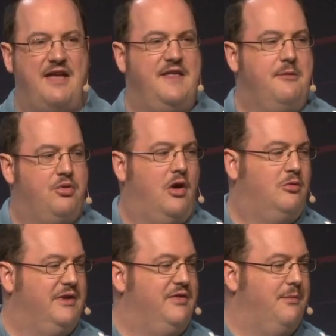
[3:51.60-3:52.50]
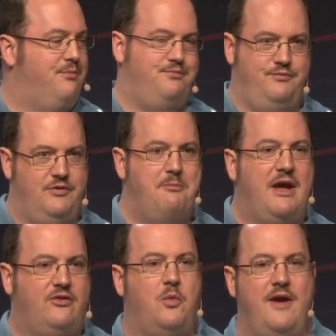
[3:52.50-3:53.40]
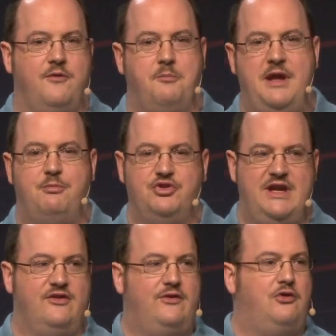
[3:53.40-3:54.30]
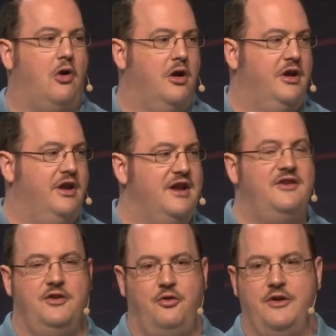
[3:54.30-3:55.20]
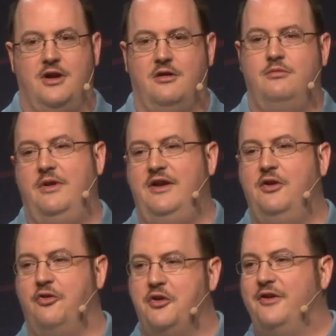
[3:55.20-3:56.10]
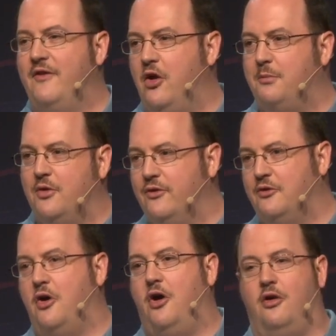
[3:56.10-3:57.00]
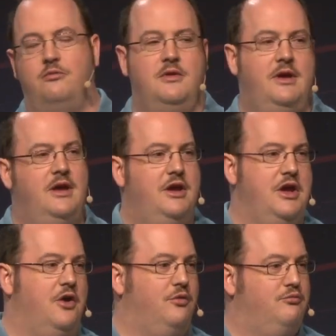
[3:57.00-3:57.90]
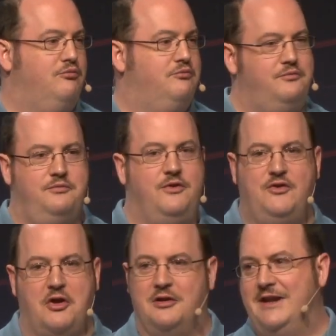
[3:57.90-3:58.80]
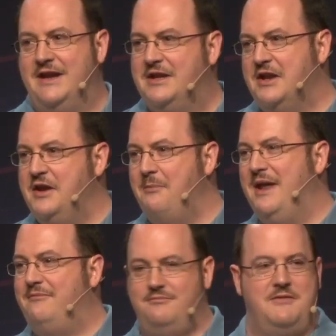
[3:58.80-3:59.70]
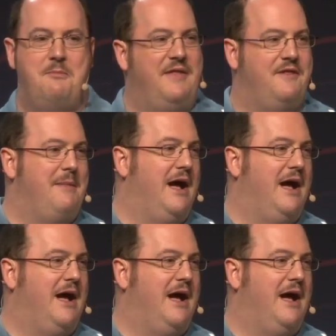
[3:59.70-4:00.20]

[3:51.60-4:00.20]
think probably the best way for people to get started until their developers are all, you know, studly and can emit them